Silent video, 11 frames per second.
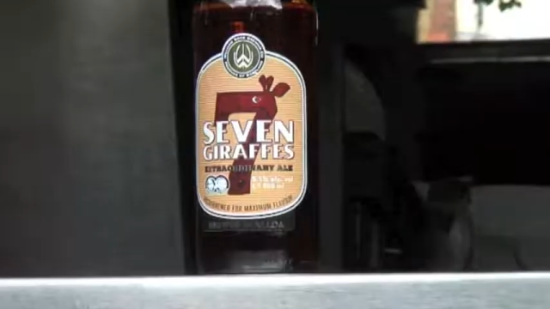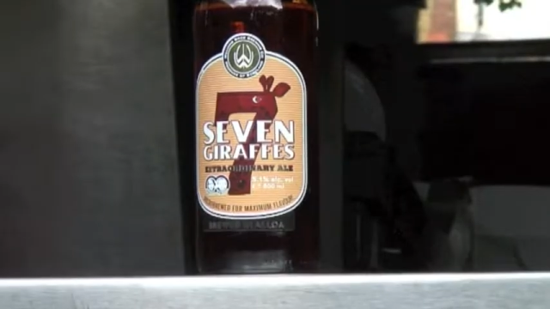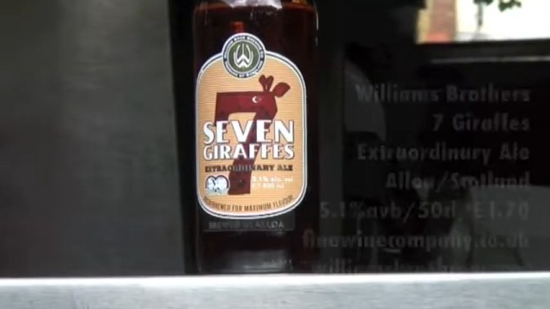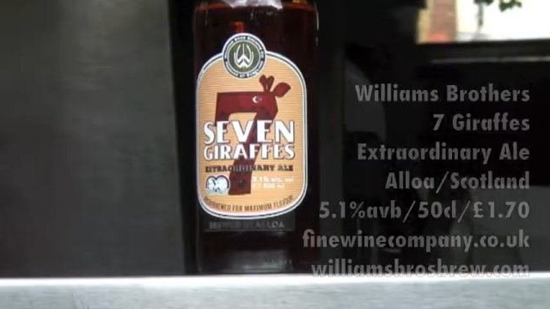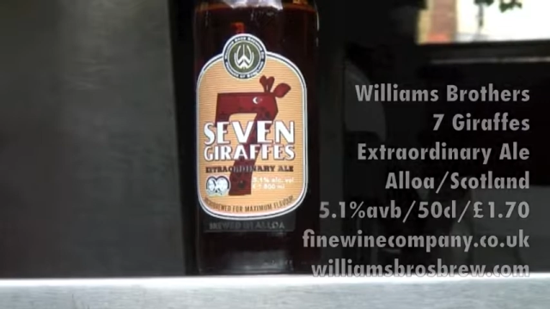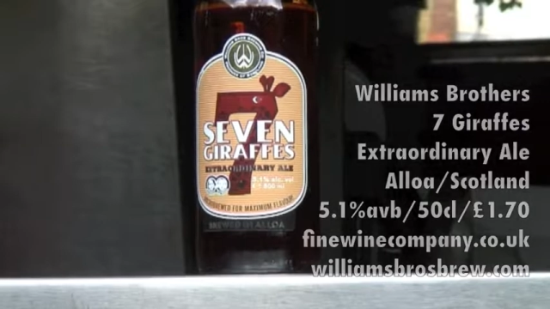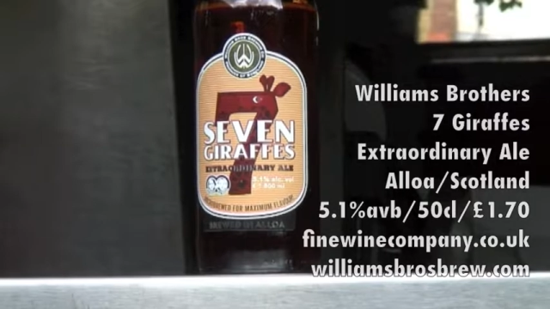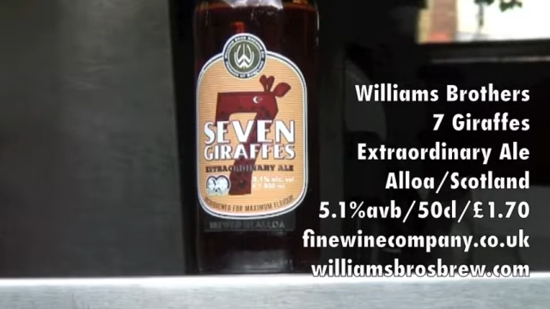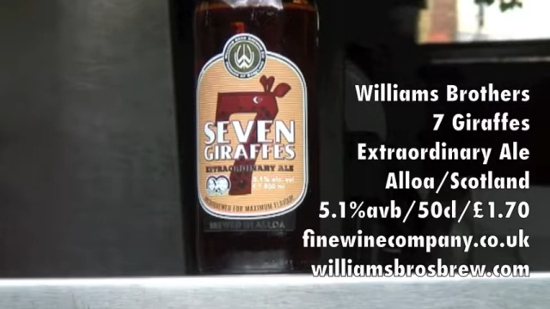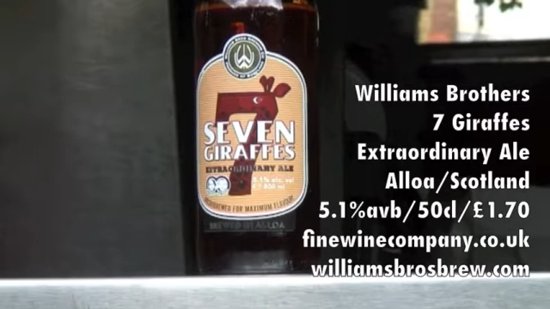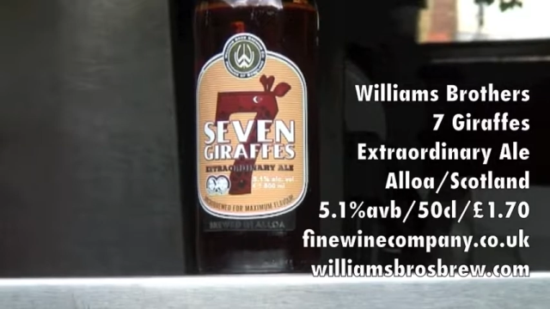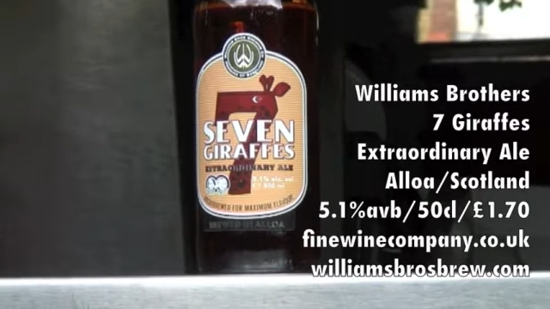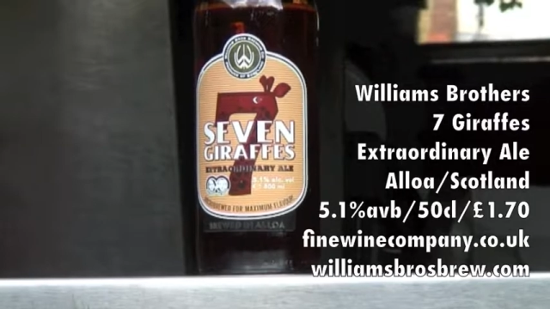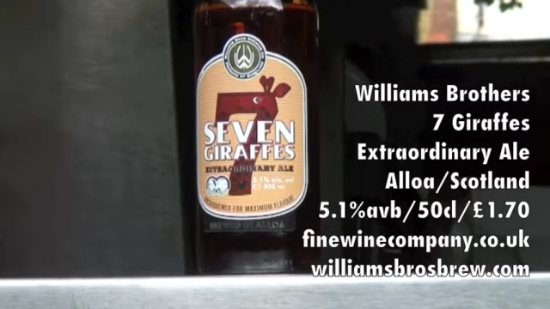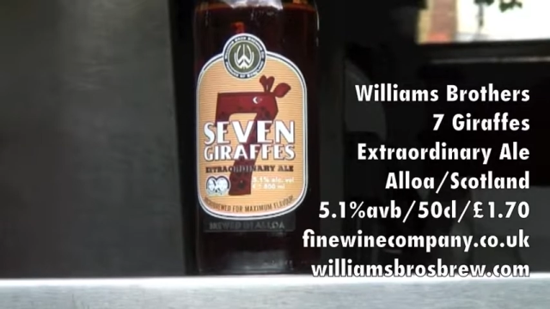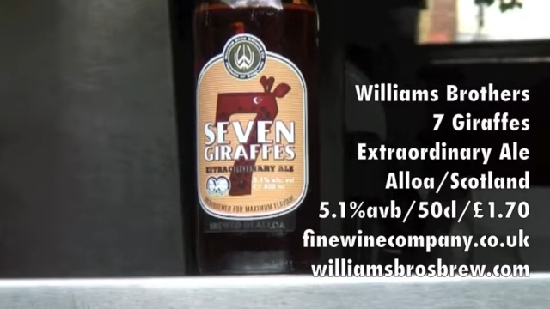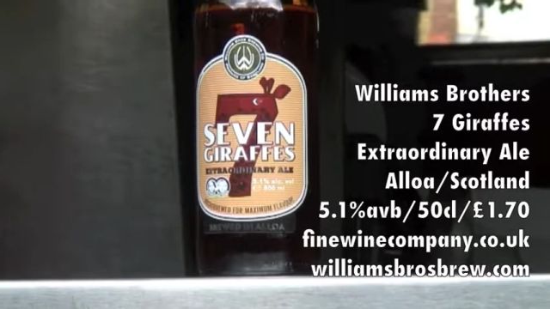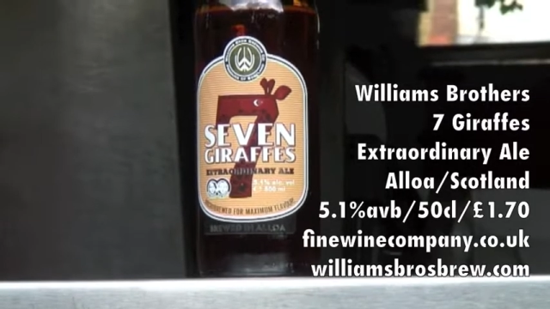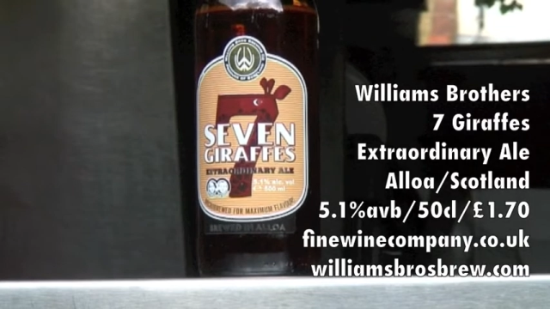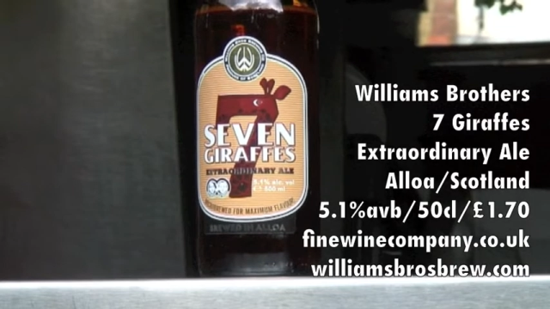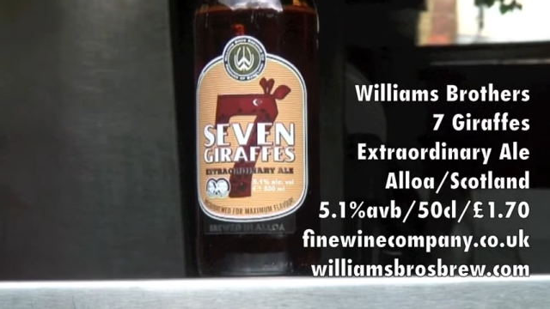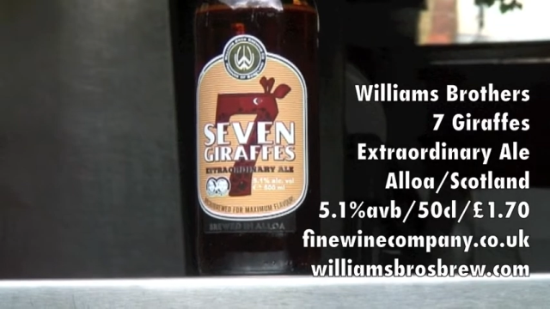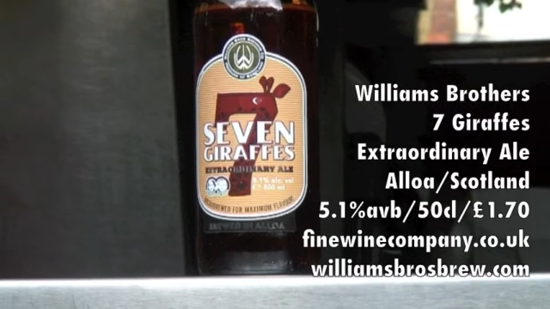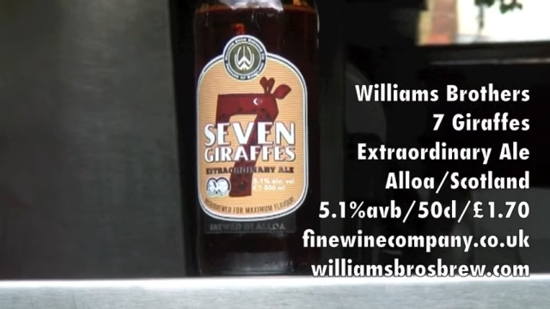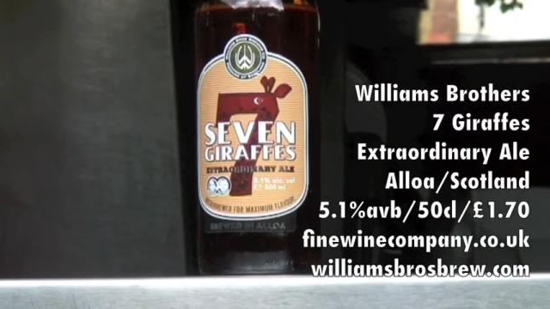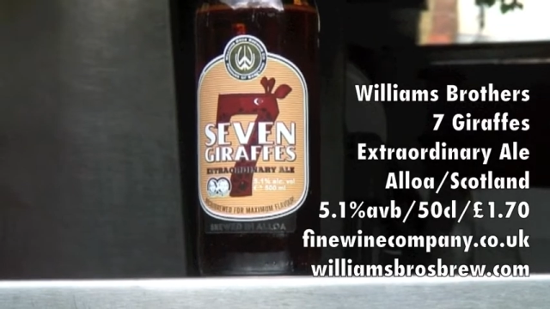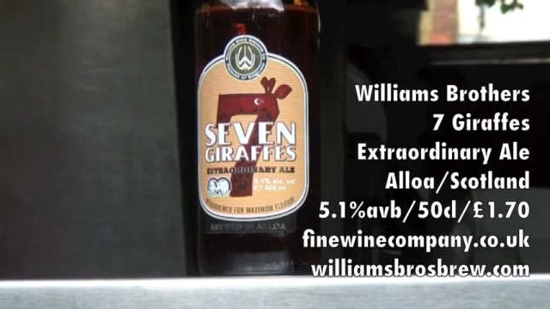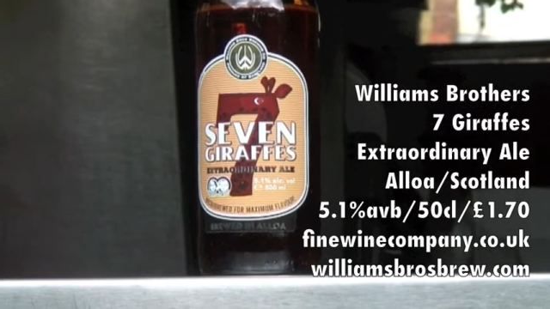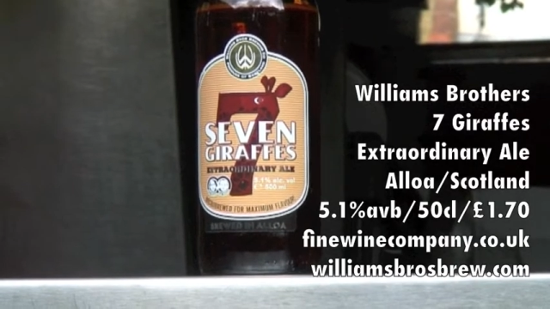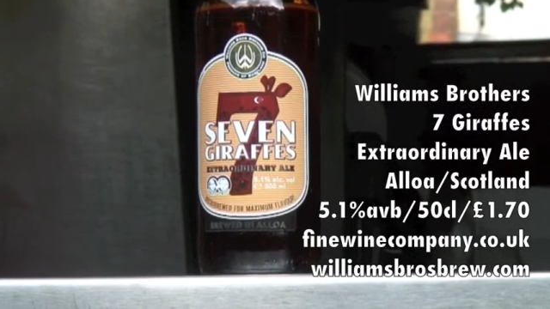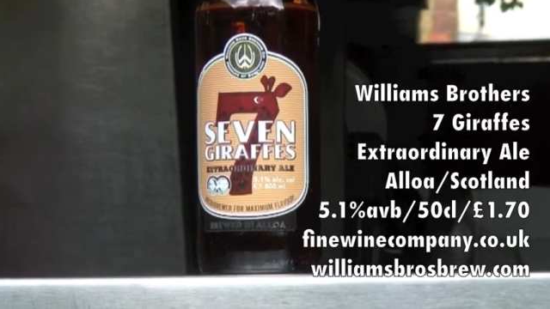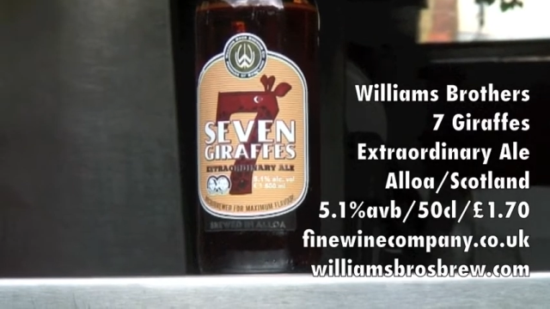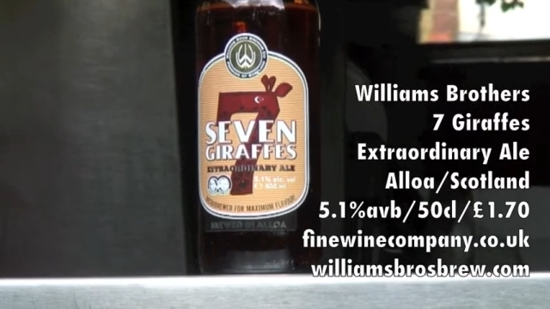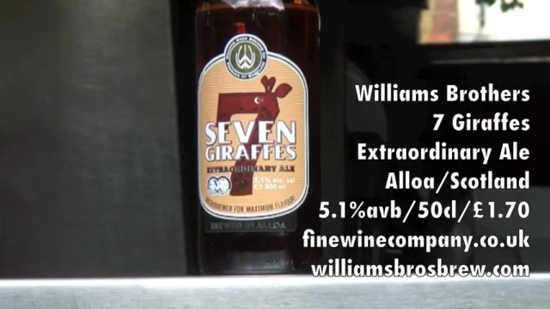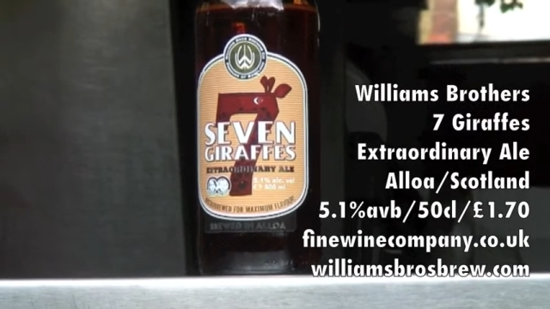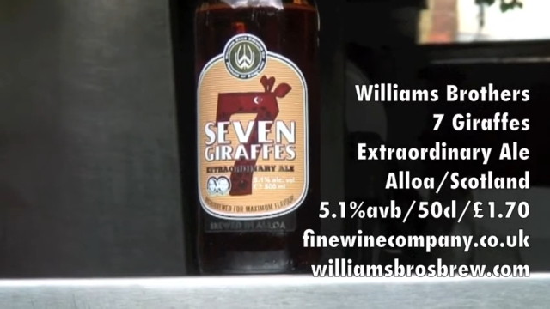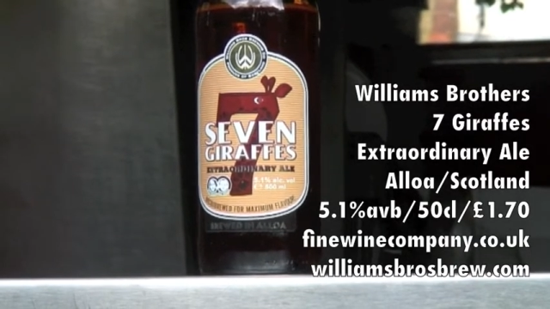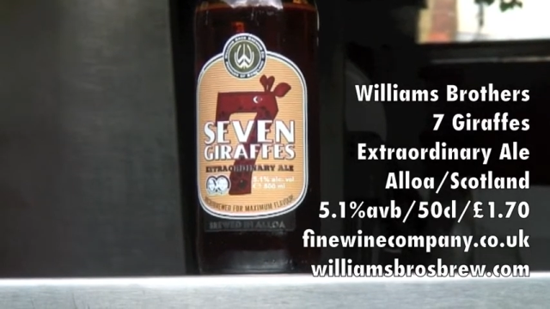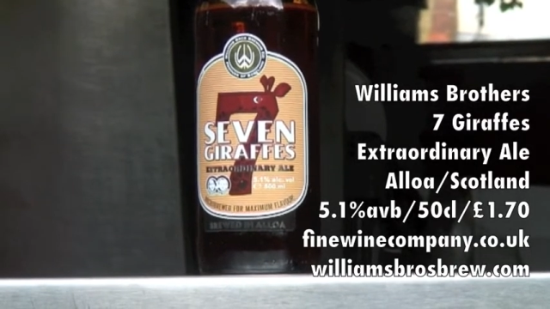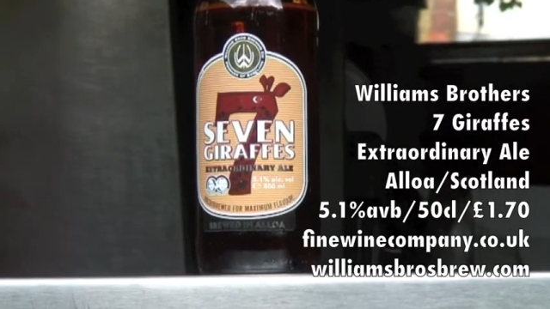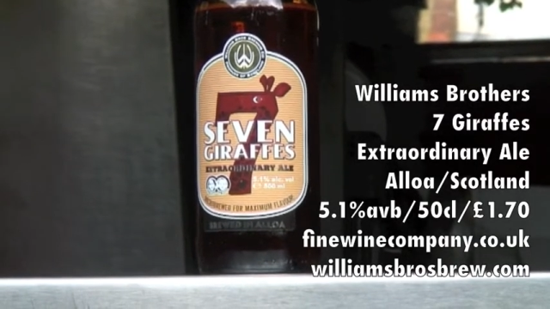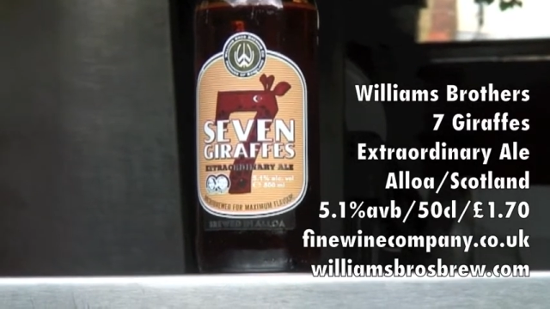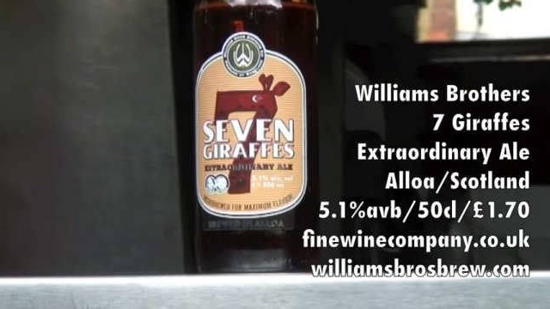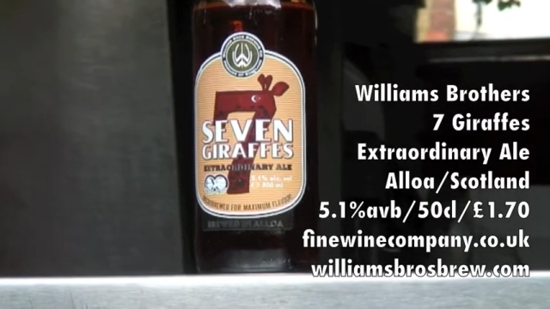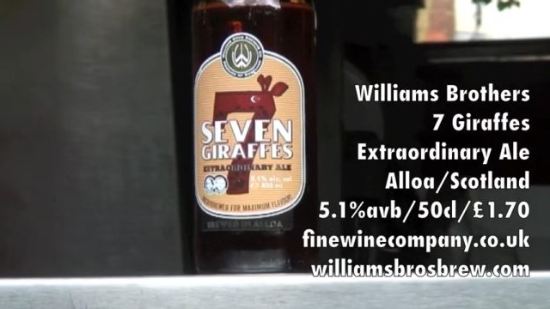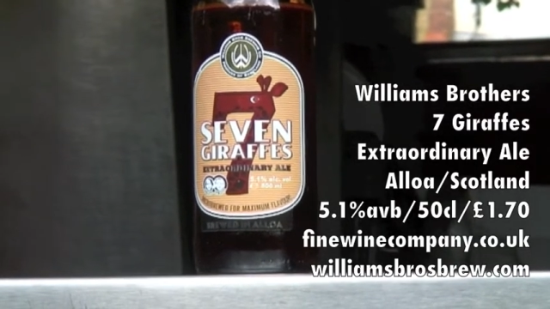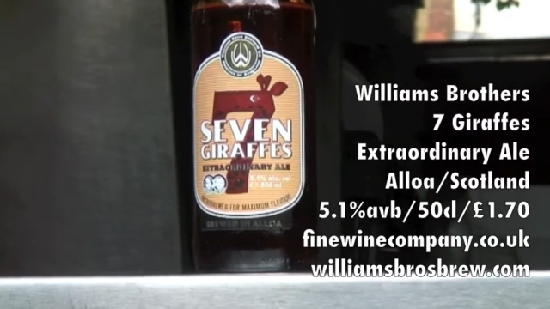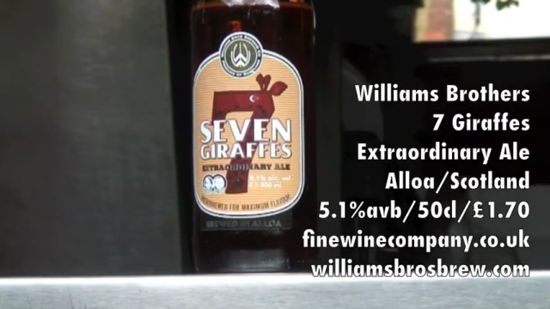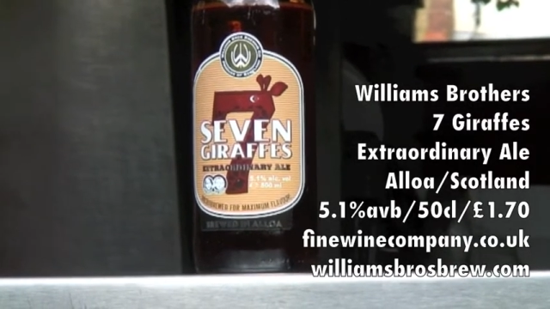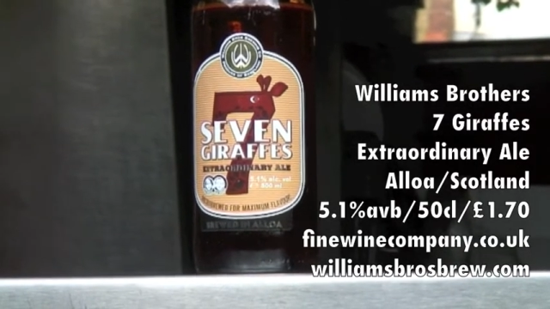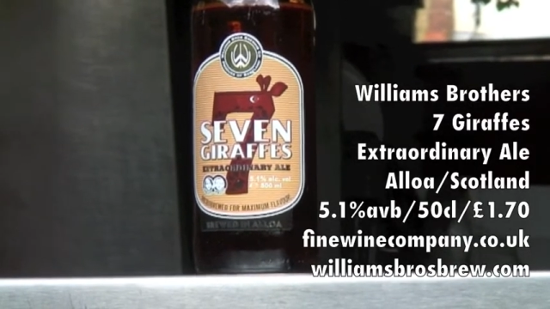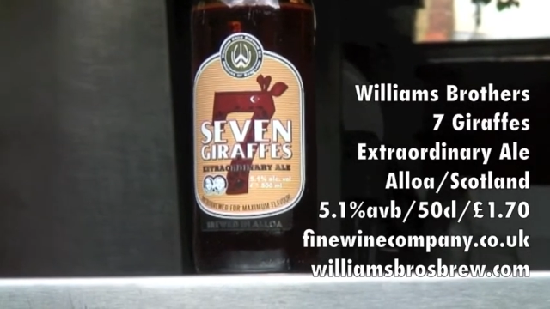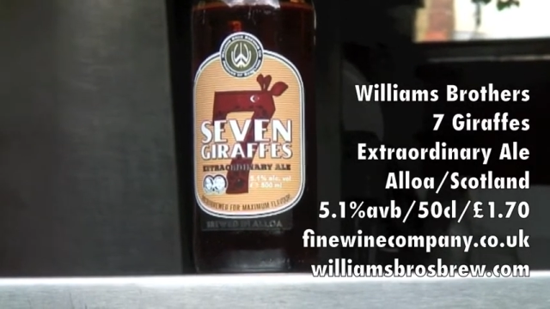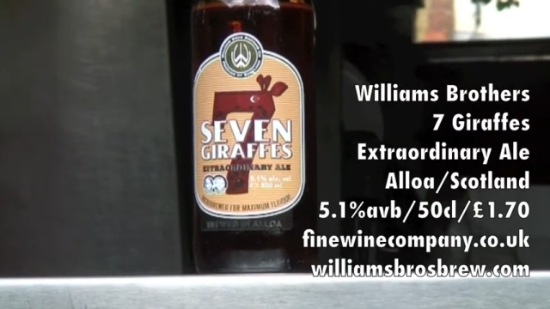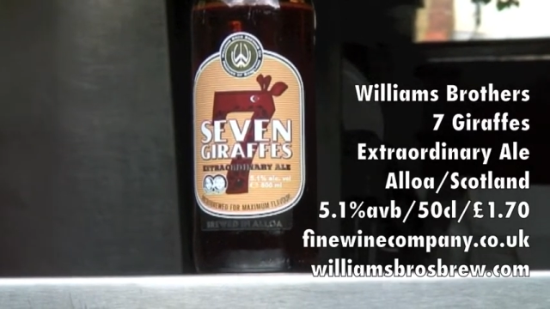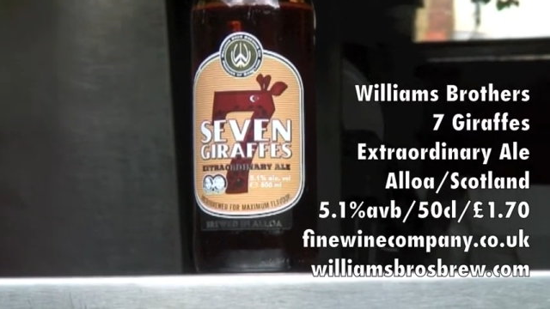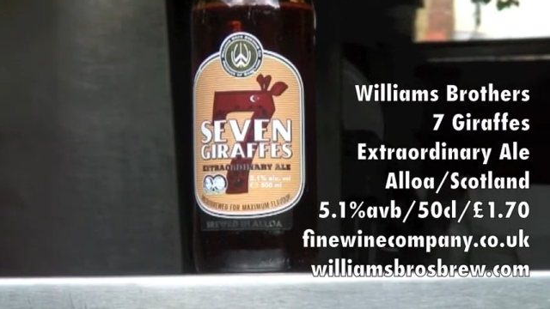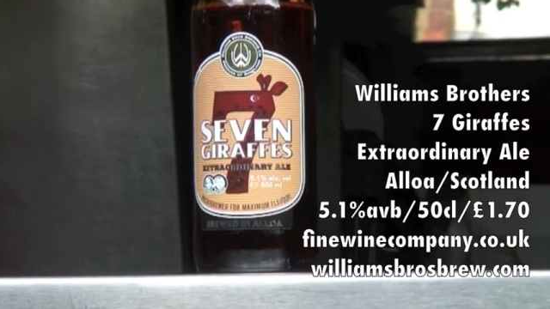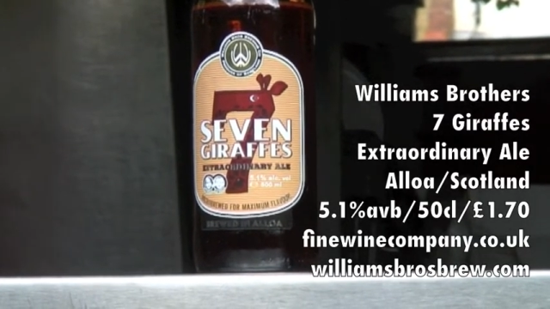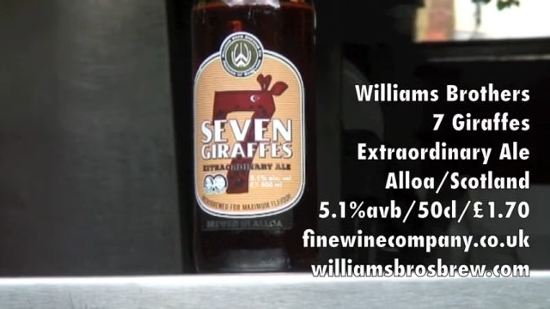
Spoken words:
Nobody's mouth can be seen.